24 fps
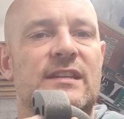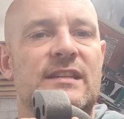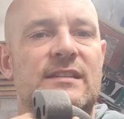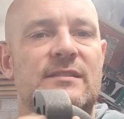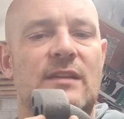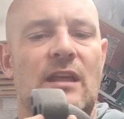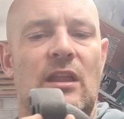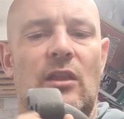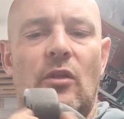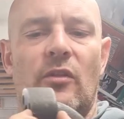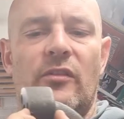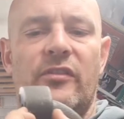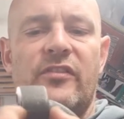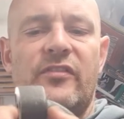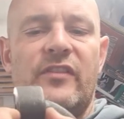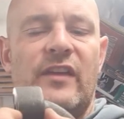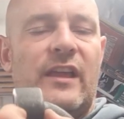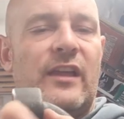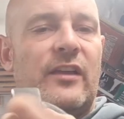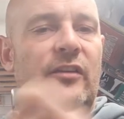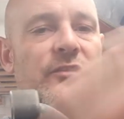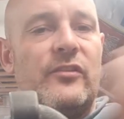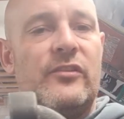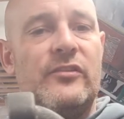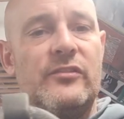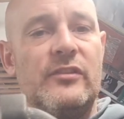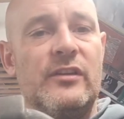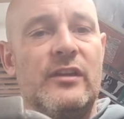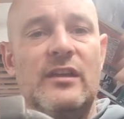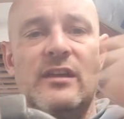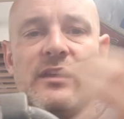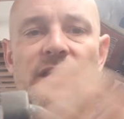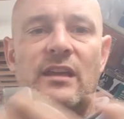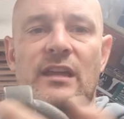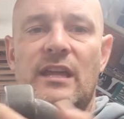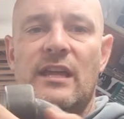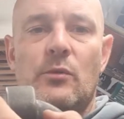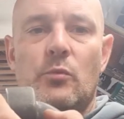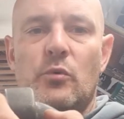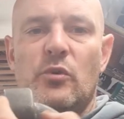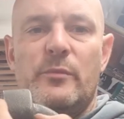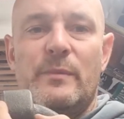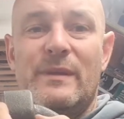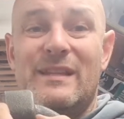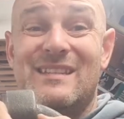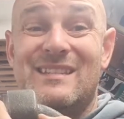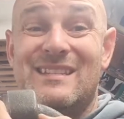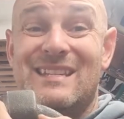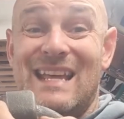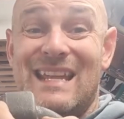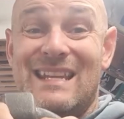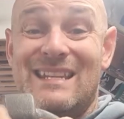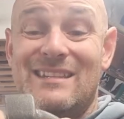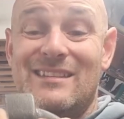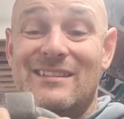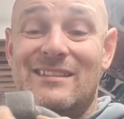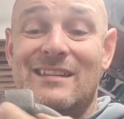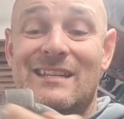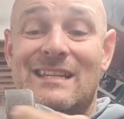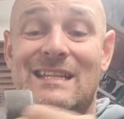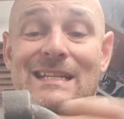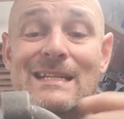is a lot thicker than it would have been standard,